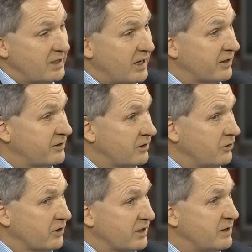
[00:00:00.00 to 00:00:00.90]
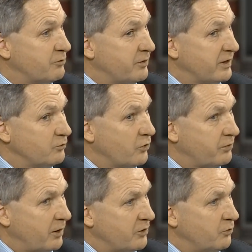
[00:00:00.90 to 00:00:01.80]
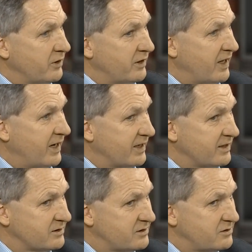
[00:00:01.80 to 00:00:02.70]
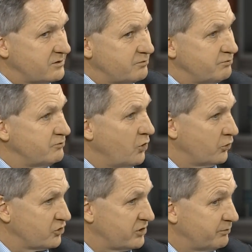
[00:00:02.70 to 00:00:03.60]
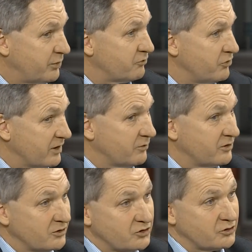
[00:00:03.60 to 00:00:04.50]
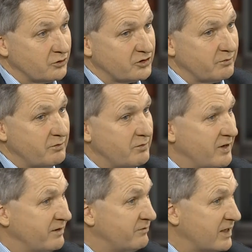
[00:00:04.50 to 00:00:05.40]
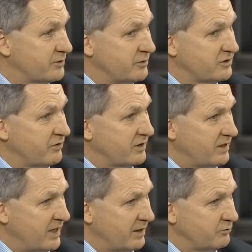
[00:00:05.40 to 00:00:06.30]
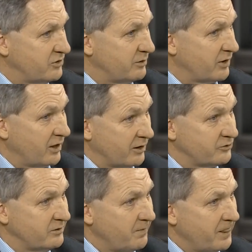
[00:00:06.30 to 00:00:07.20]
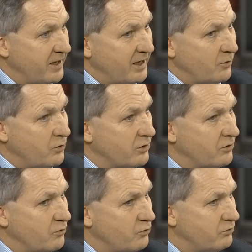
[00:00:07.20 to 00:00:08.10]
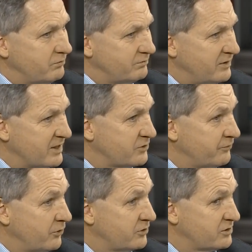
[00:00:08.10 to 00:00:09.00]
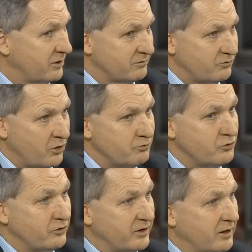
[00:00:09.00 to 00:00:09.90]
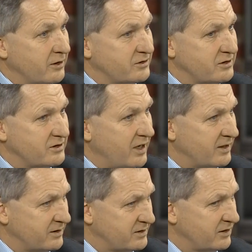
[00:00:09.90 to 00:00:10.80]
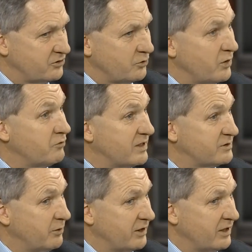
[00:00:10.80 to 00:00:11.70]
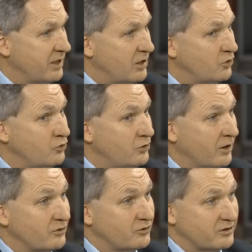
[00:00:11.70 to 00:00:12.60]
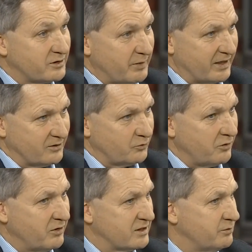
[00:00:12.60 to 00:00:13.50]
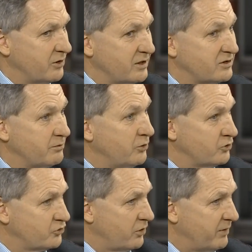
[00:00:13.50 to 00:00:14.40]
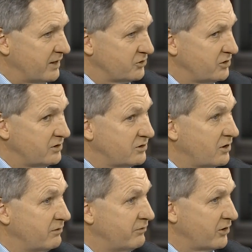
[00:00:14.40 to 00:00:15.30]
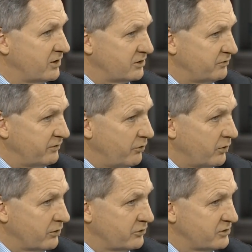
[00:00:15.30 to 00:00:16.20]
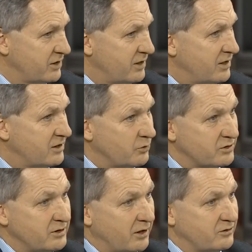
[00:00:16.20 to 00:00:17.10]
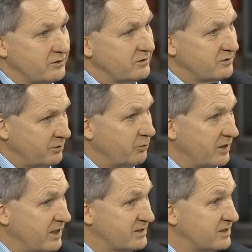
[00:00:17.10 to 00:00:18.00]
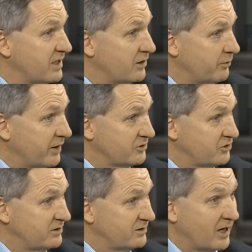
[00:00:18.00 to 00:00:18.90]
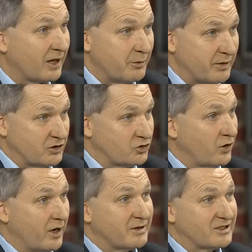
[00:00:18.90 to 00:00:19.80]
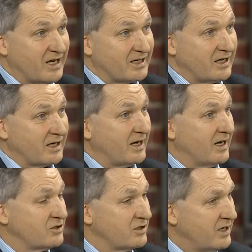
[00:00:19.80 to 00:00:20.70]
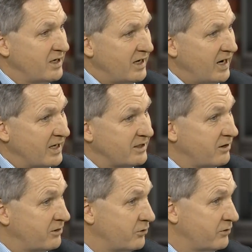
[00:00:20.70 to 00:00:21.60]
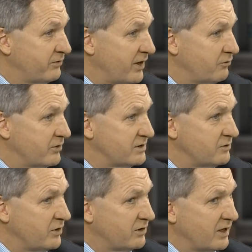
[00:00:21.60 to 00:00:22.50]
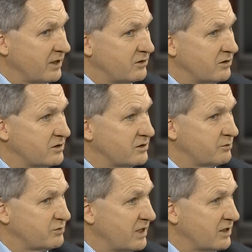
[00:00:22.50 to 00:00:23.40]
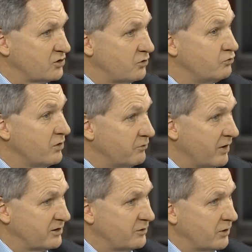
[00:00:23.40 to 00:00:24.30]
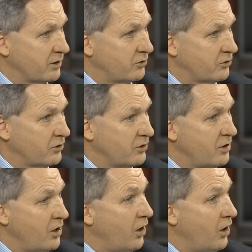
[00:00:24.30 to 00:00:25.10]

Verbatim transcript: Yeah, I think, look, I keep repeating, we're probably one of the highest ownership, but real, we're not just ownership, investments of an AIM team in London. We're laser focused on removing losses, and I said to you, we raised money not to spend. We raised money to bolster our balance sheet, to convert hVIVO orders, so it's not, the money has to stay on our balance sheet, and I'll be making sure I protect that cash. And then the third and final reason, we think there's a substantial re-rating will occur